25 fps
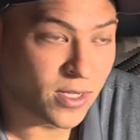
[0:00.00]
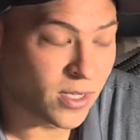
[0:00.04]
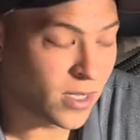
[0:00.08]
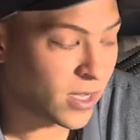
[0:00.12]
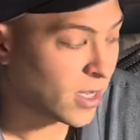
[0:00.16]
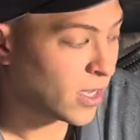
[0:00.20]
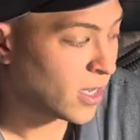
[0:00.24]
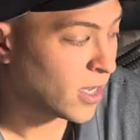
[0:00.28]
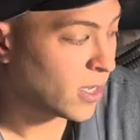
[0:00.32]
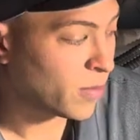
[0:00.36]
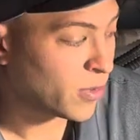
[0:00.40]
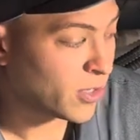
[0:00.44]

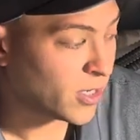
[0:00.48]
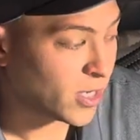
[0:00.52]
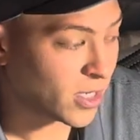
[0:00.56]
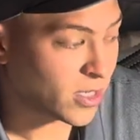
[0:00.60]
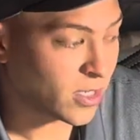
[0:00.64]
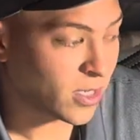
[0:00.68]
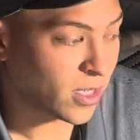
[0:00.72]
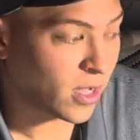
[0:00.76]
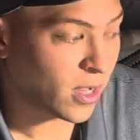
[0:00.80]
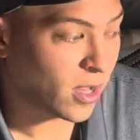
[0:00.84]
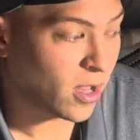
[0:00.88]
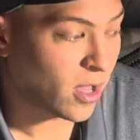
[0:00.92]

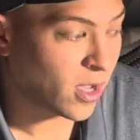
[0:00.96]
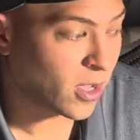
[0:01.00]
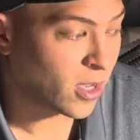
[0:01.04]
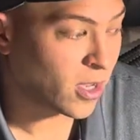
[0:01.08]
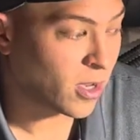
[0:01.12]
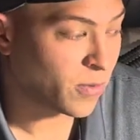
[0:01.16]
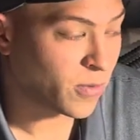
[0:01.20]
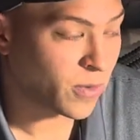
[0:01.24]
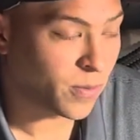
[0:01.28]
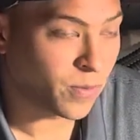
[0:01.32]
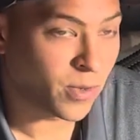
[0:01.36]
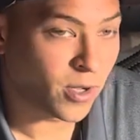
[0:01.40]
potentially clogging
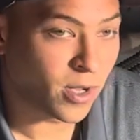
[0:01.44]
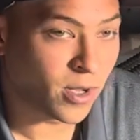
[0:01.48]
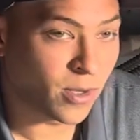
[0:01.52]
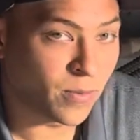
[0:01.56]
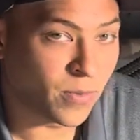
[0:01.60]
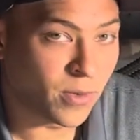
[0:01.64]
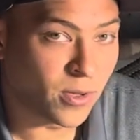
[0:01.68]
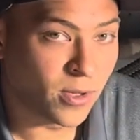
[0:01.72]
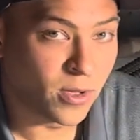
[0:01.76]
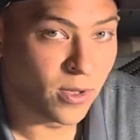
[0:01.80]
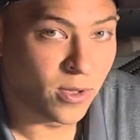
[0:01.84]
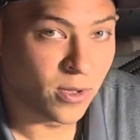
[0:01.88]
up the pump
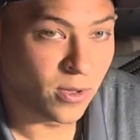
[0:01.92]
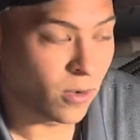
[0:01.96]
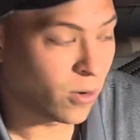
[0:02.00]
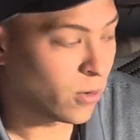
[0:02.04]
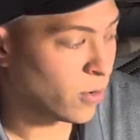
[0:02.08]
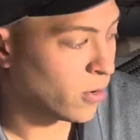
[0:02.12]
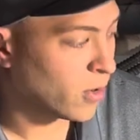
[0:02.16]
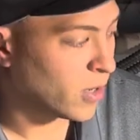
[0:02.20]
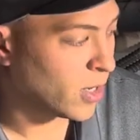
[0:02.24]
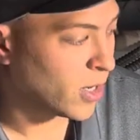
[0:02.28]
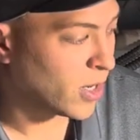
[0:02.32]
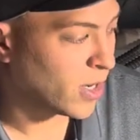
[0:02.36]

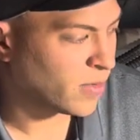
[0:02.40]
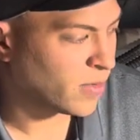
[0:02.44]
or